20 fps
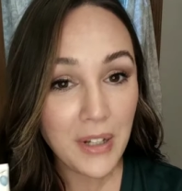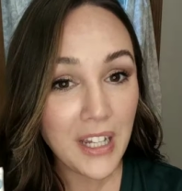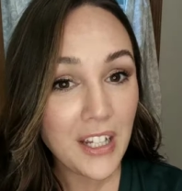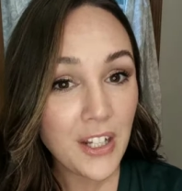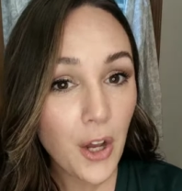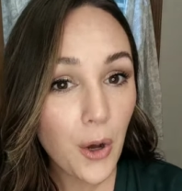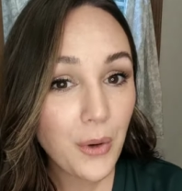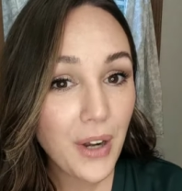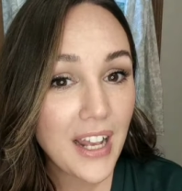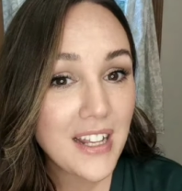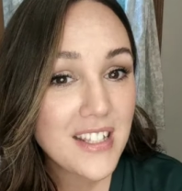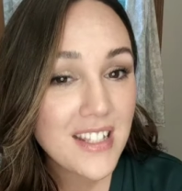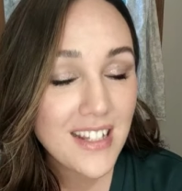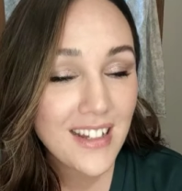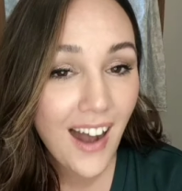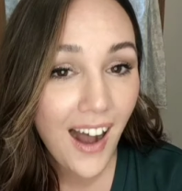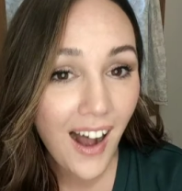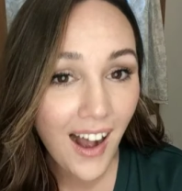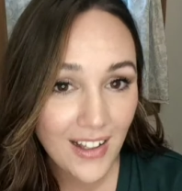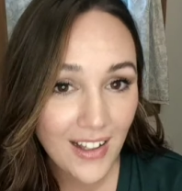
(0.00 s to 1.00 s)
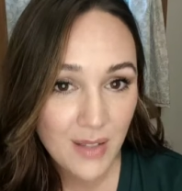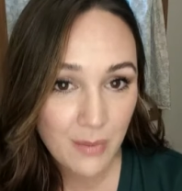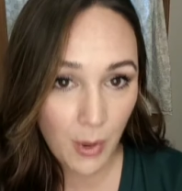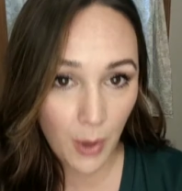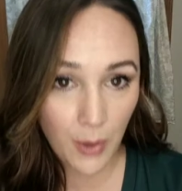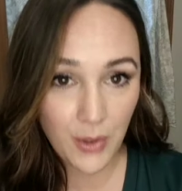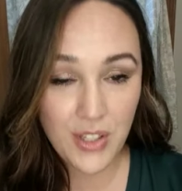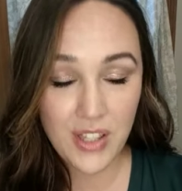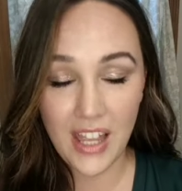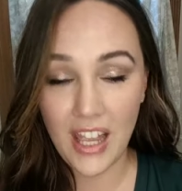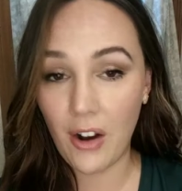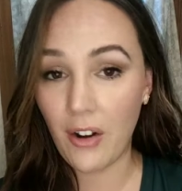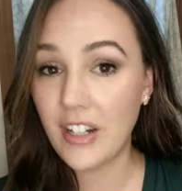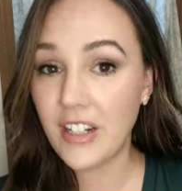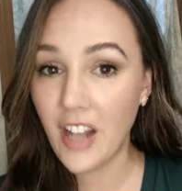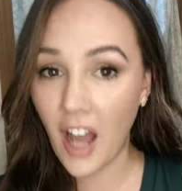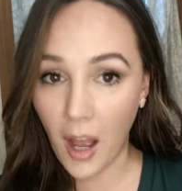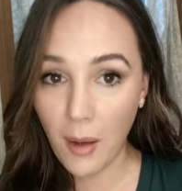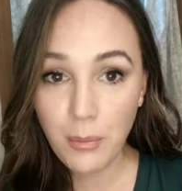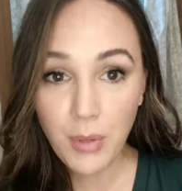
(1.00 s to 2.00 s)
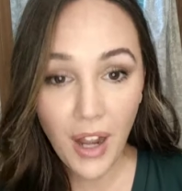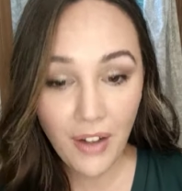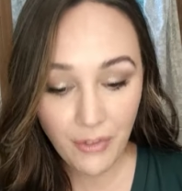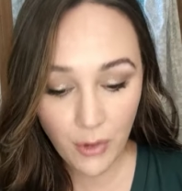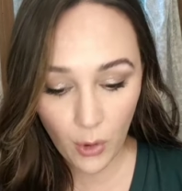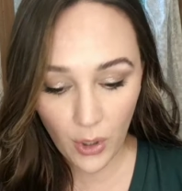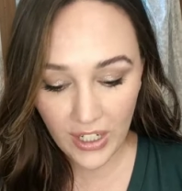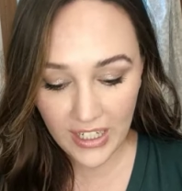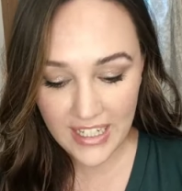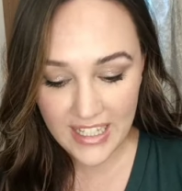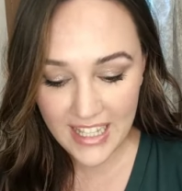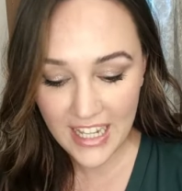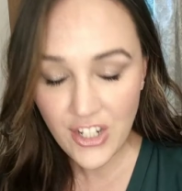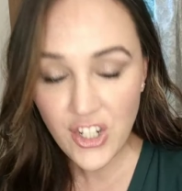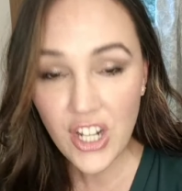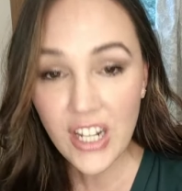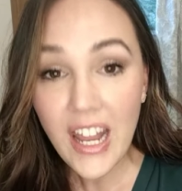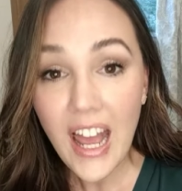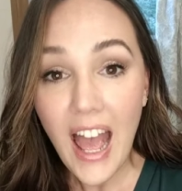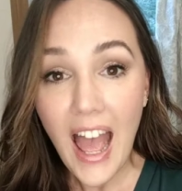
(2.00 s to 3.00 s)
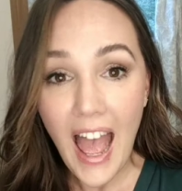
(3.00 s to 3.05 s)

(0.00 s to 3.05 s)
known as Cosmos. They are a nonprofit organization